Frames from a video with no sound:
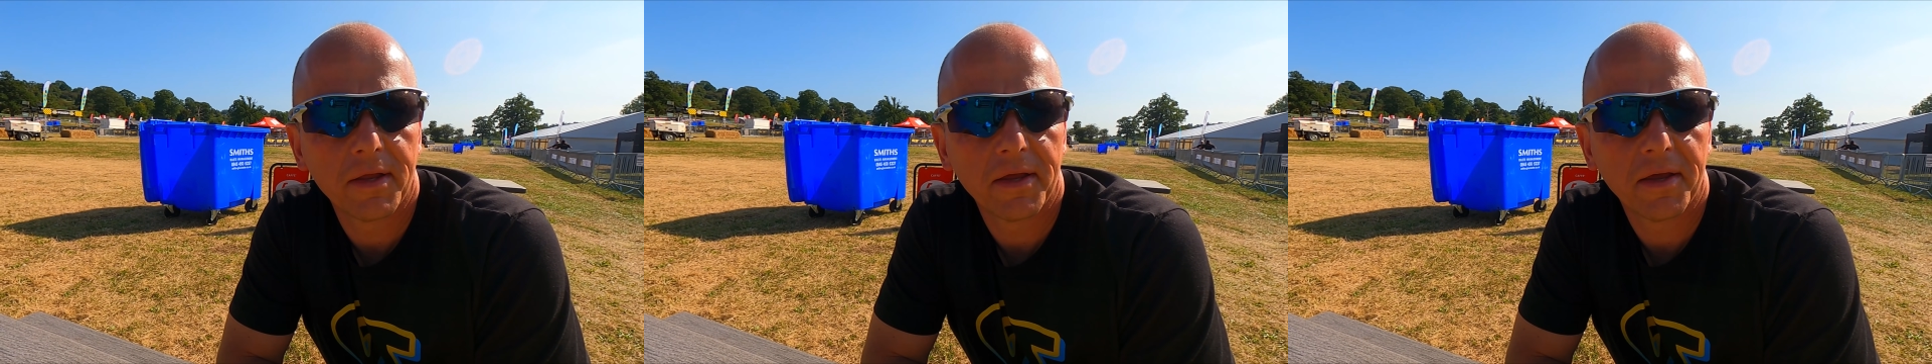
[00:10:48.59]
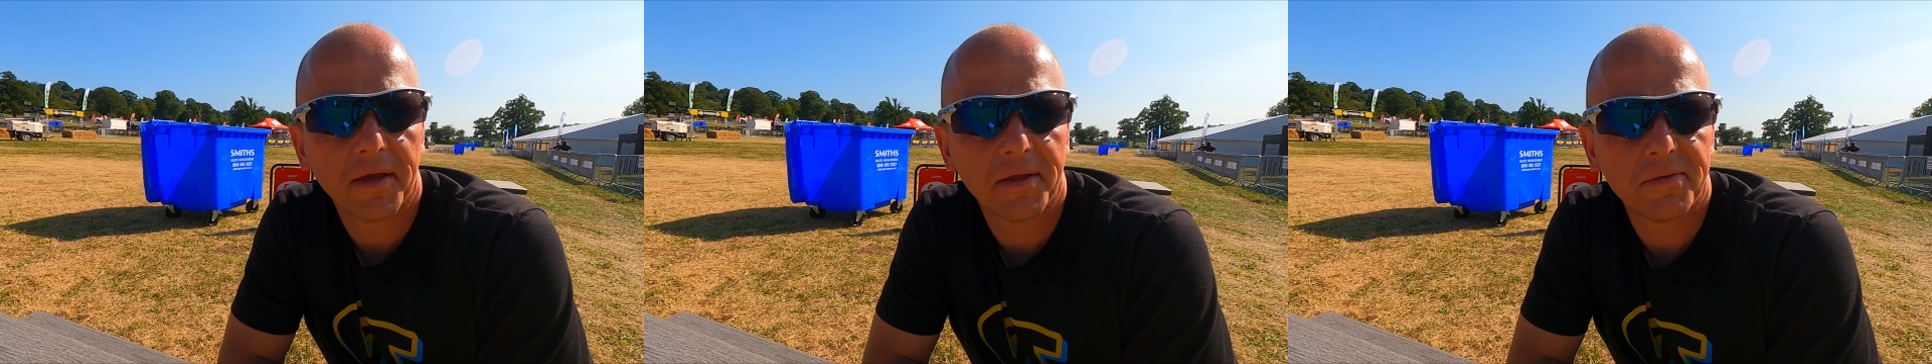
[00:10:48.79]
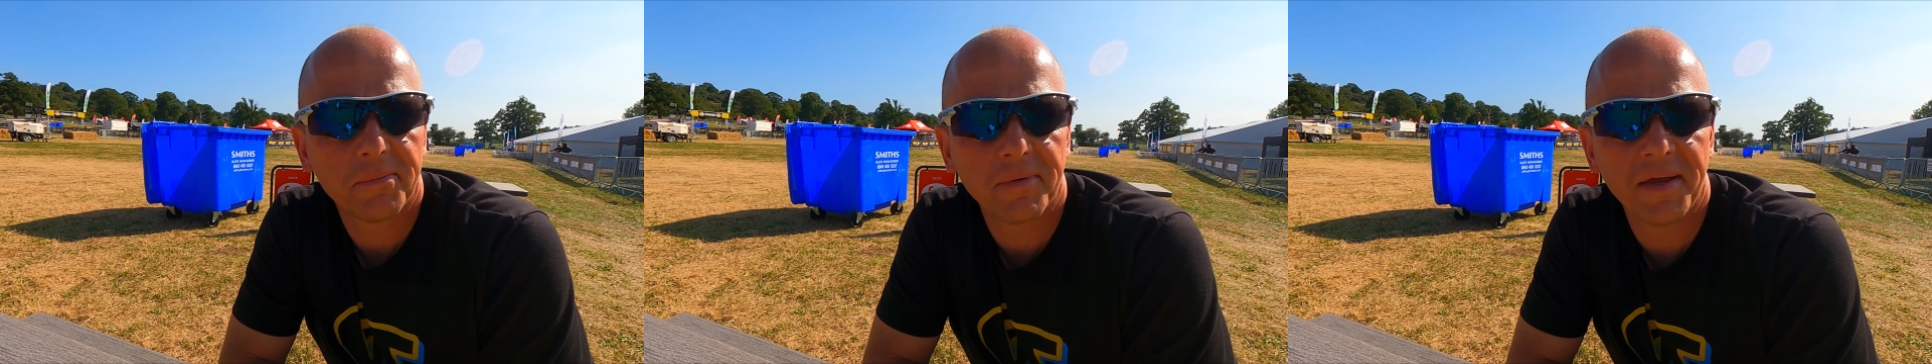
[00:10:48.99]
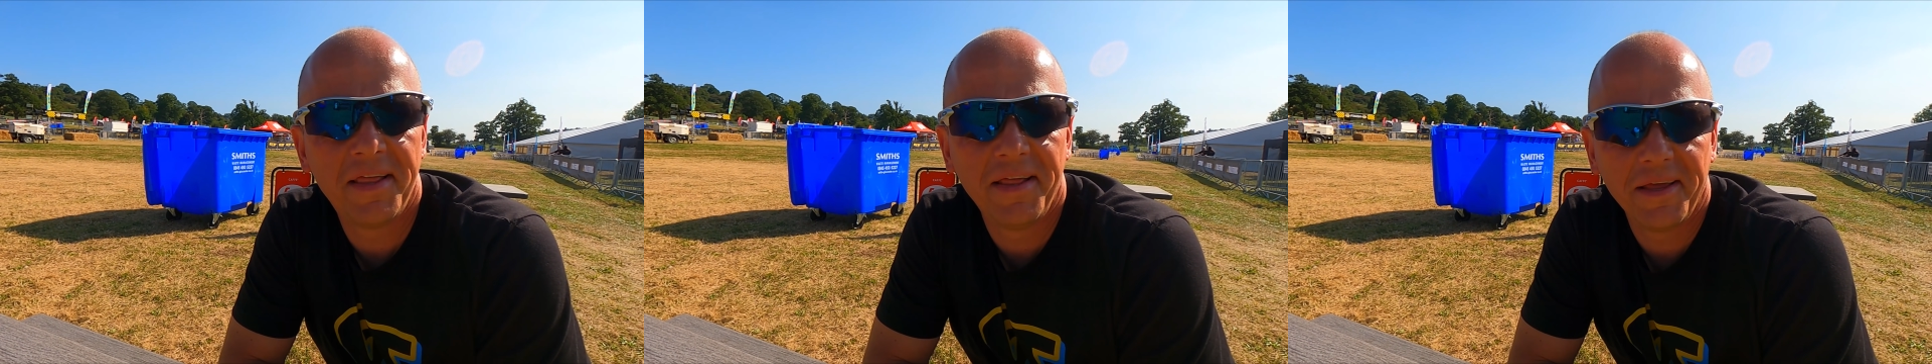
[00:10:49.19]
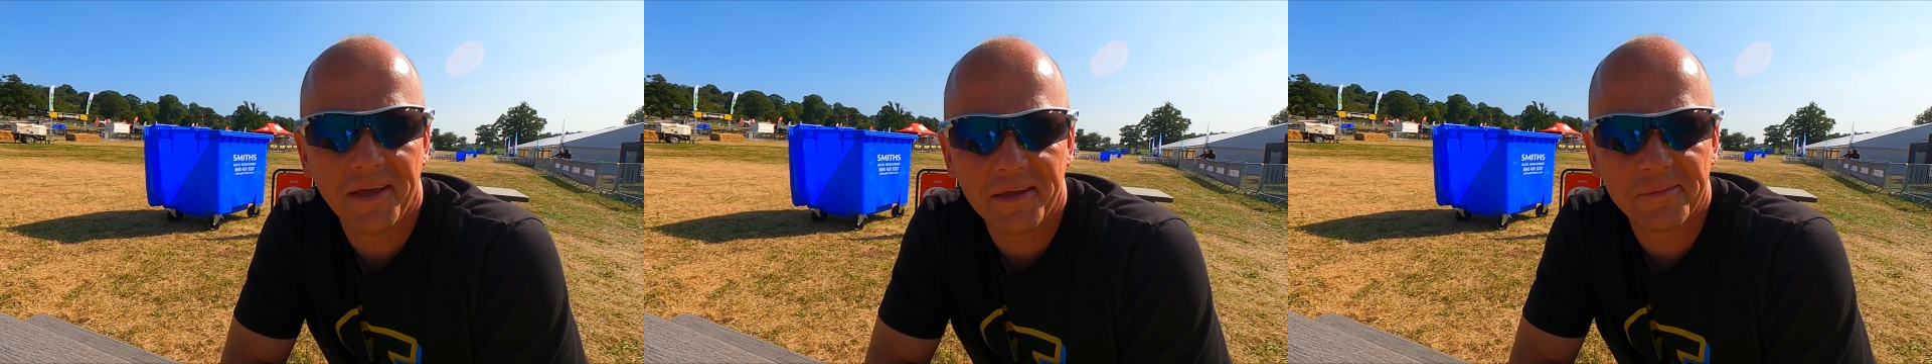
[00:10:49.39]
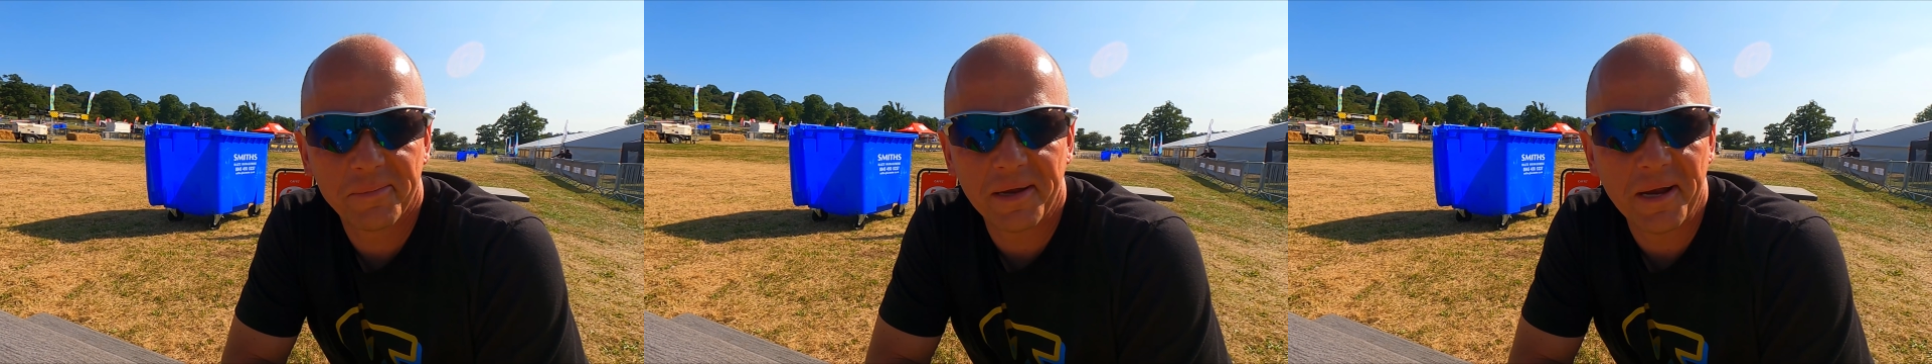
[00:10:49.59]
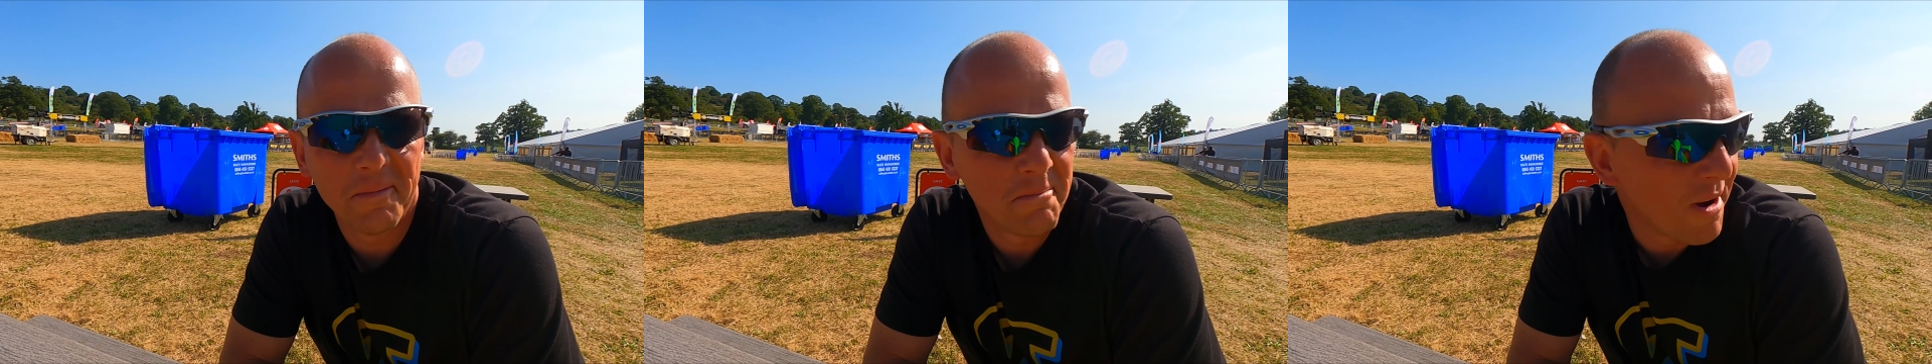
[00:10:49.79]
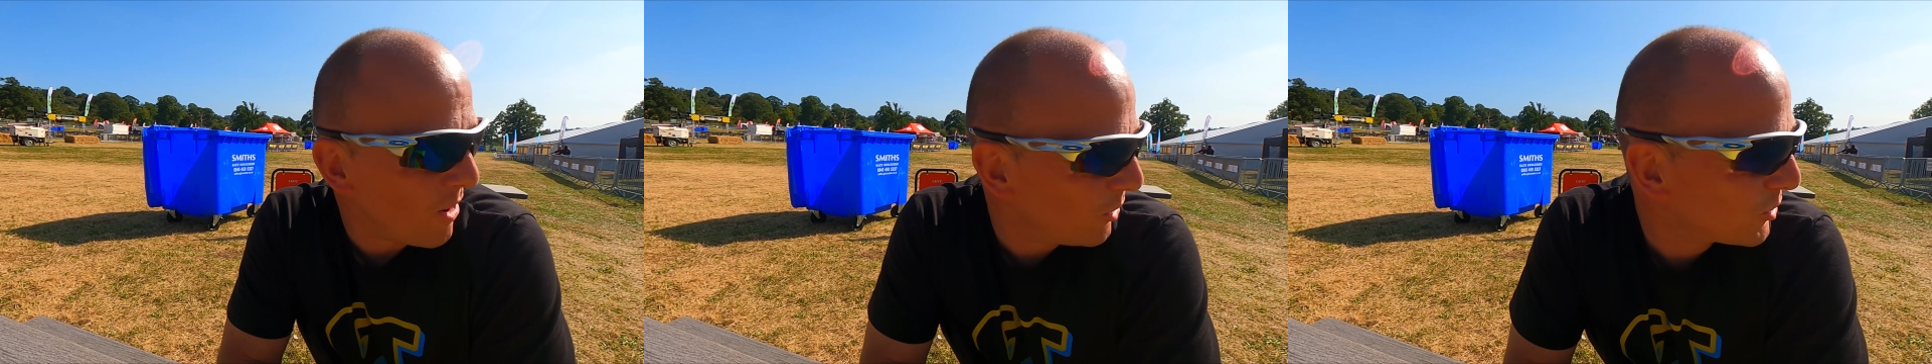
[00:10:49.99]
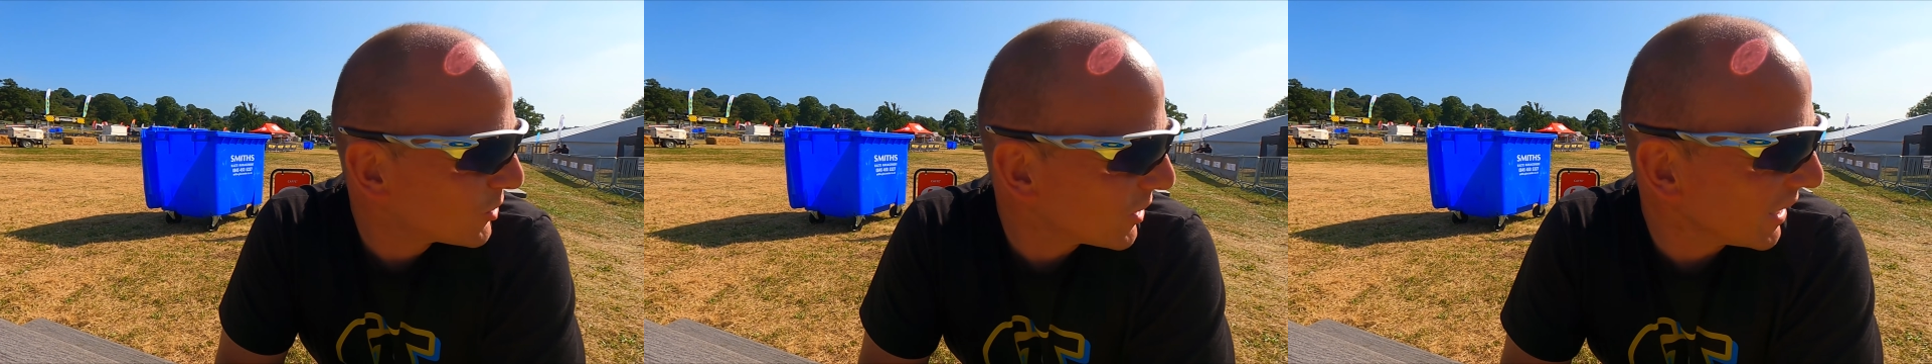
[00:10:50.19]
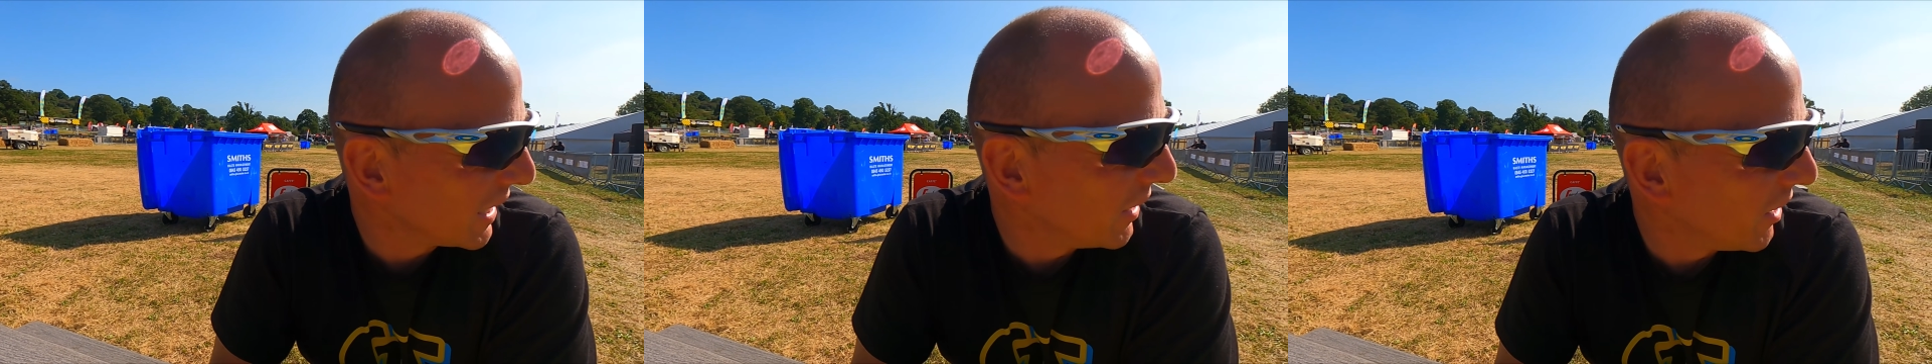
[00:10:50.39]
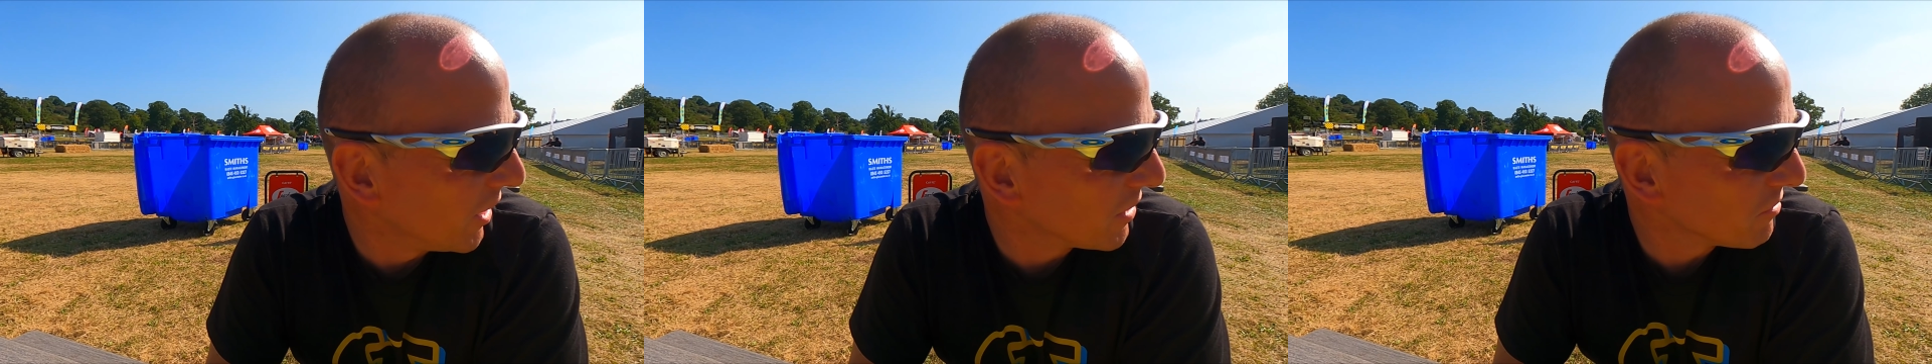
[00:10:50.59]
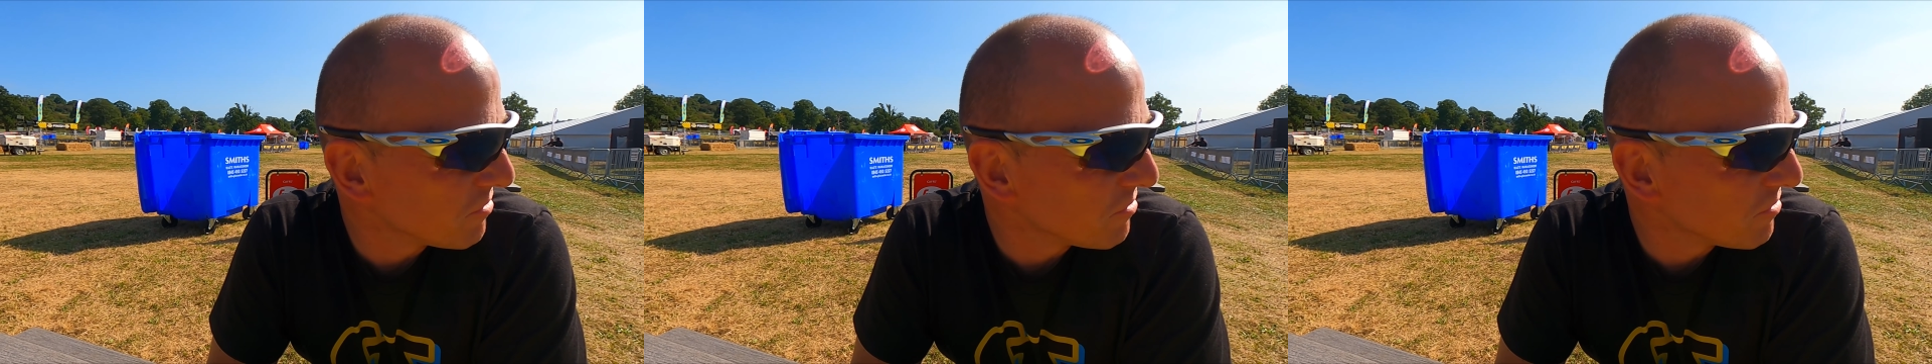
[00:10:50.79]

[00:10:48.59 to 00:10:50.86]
Yeah. It's been emotionally hard